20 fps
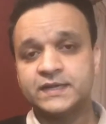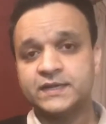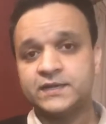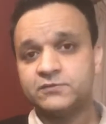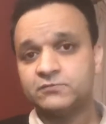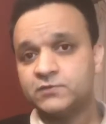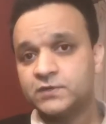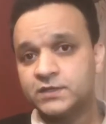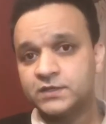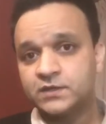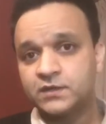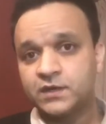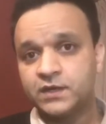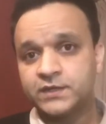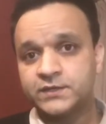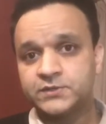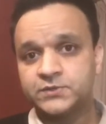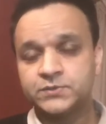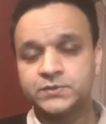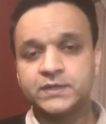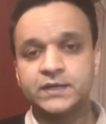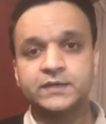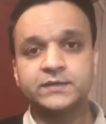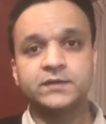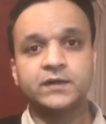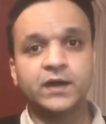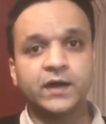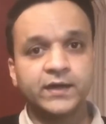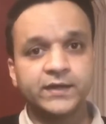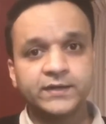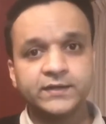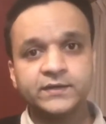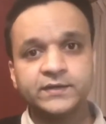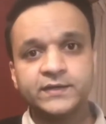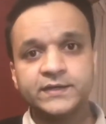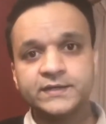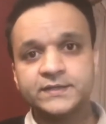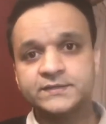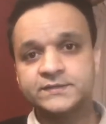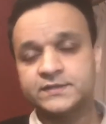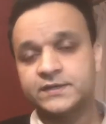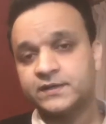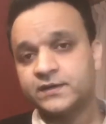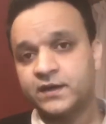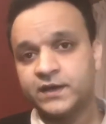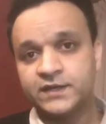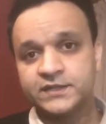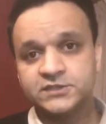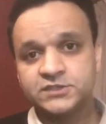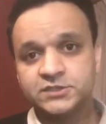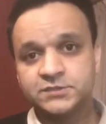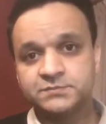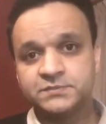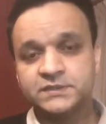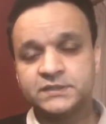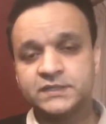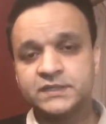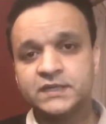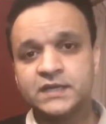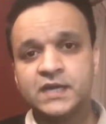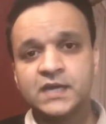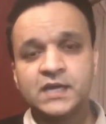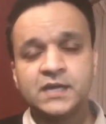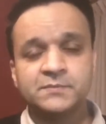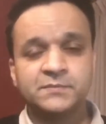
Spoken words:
and work hard to get high grades and high GPA,